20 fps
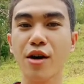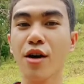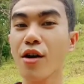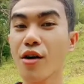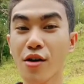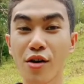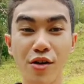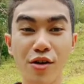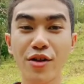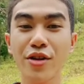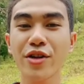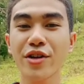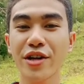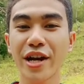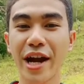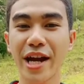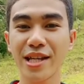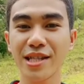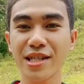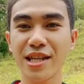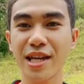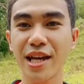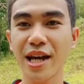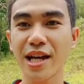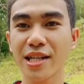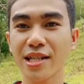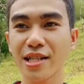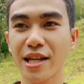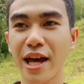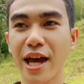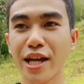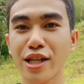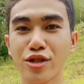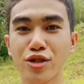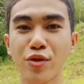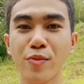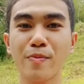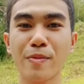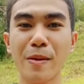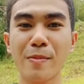all your ideas and
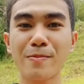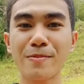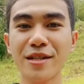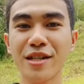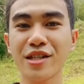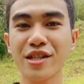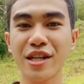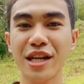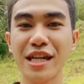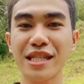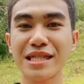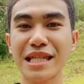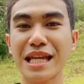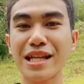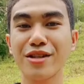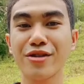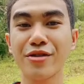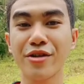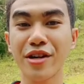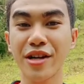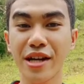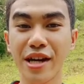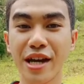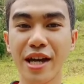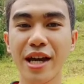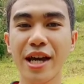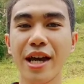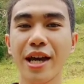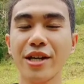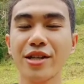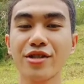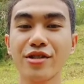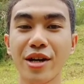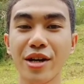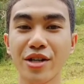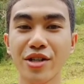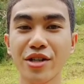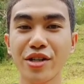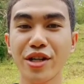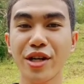to publish it in your
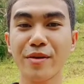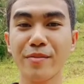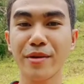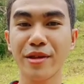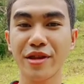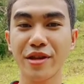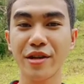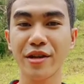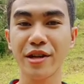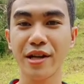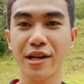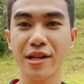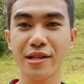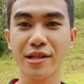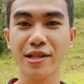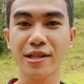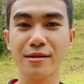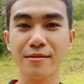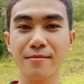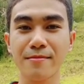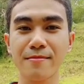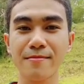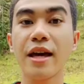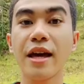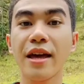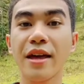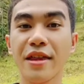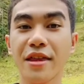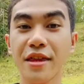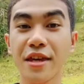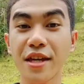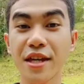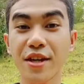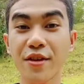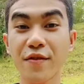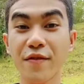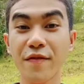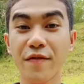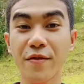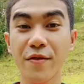instructional materials. Thank
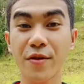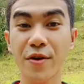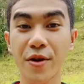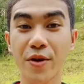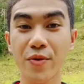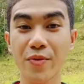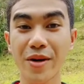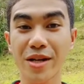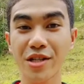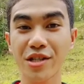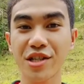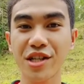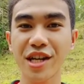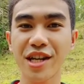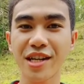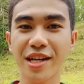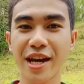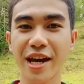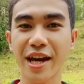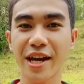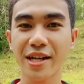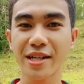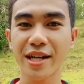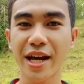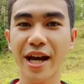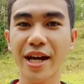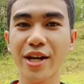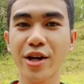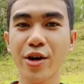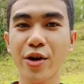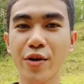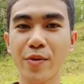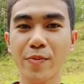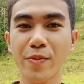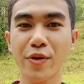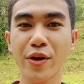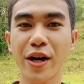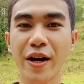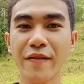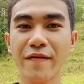you for watching, and I hope
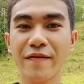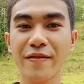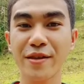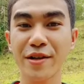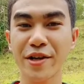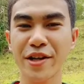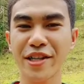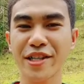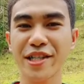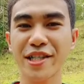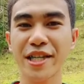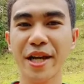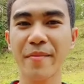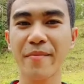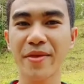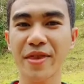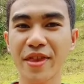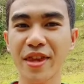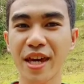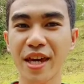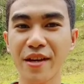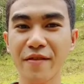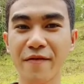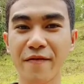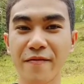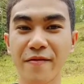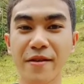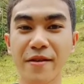you have learned something